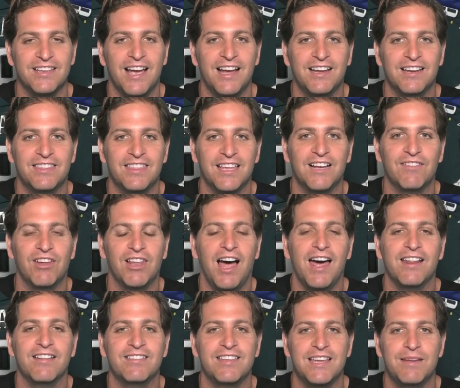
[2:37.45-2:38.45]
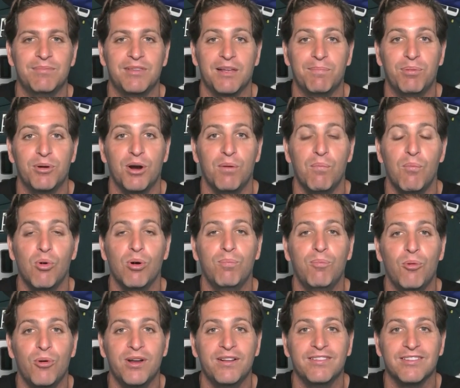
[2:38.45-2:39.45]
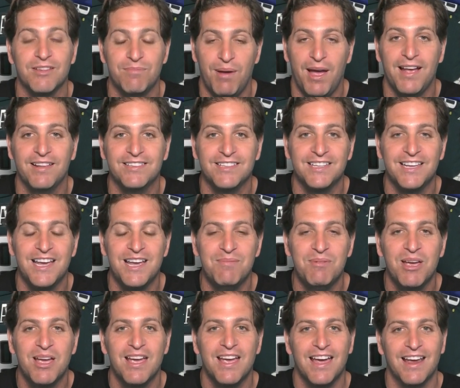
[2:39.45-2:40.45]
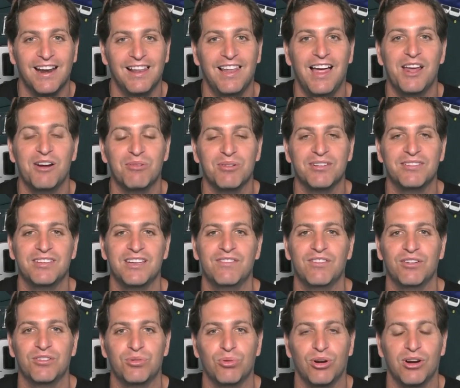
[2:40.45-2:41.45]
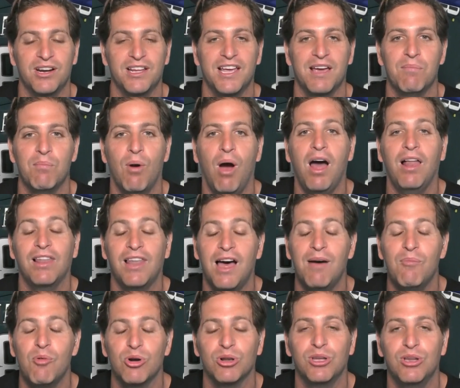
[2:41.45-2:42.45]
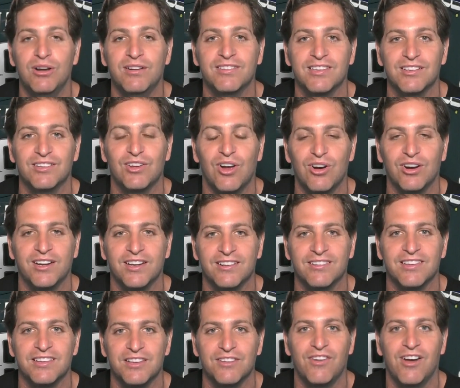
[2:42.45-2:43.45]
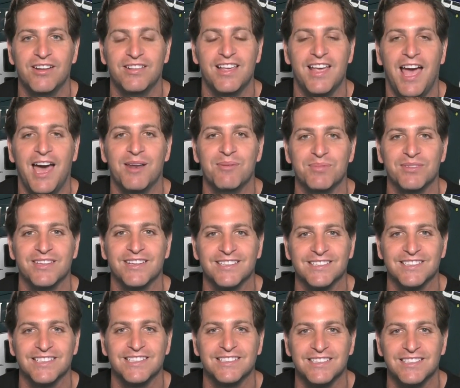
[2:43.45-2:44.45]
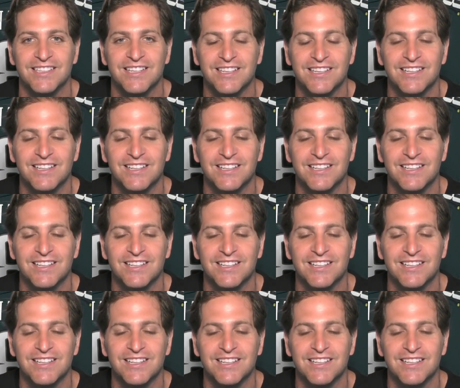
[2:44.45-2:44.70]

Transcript: I could think of a lot of teams that put up more points in the passing game and a lot of receivers who are going to get a lot more looks and targets than Davante Adams next season.